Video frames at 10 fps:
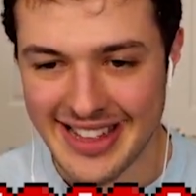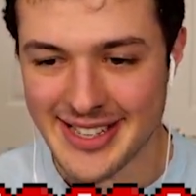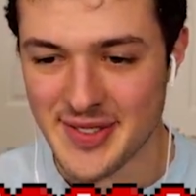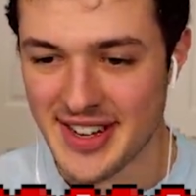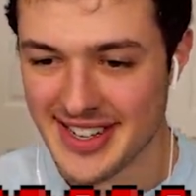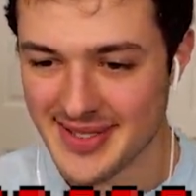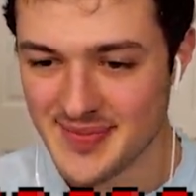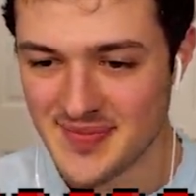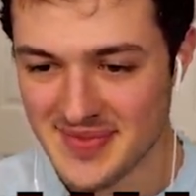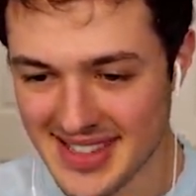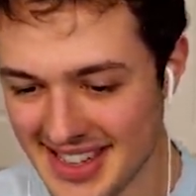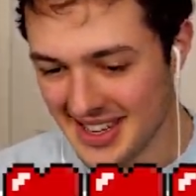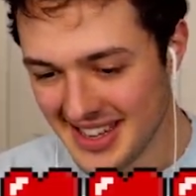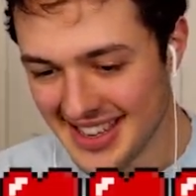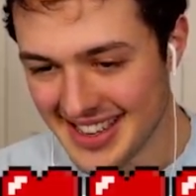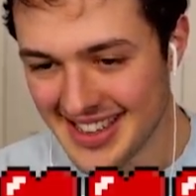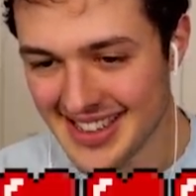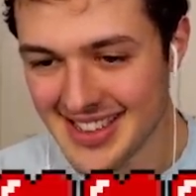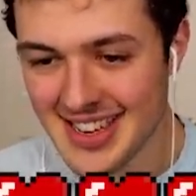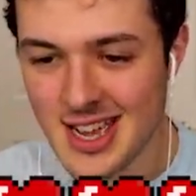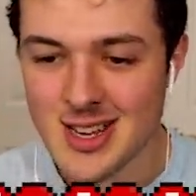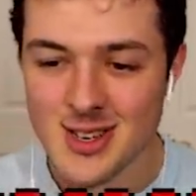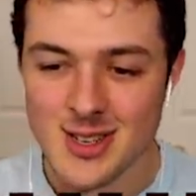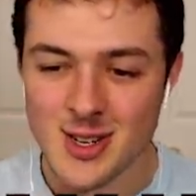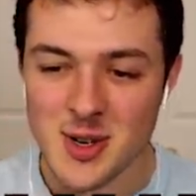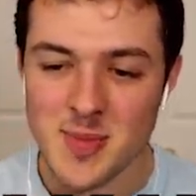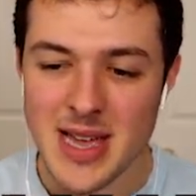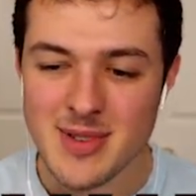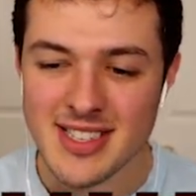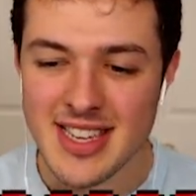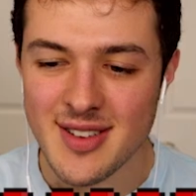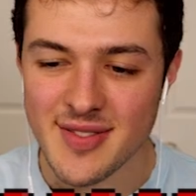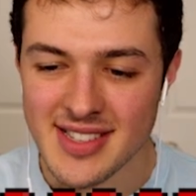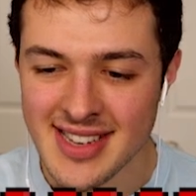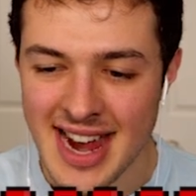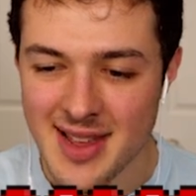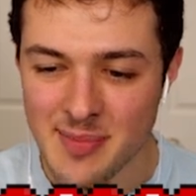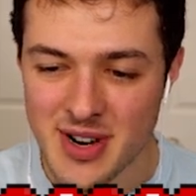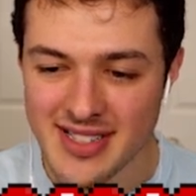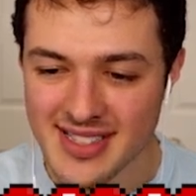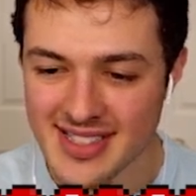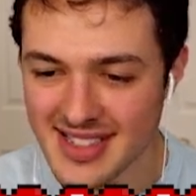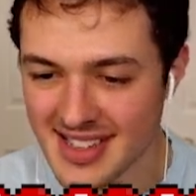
That's funny. It's just a little baby Steve, tiny prince.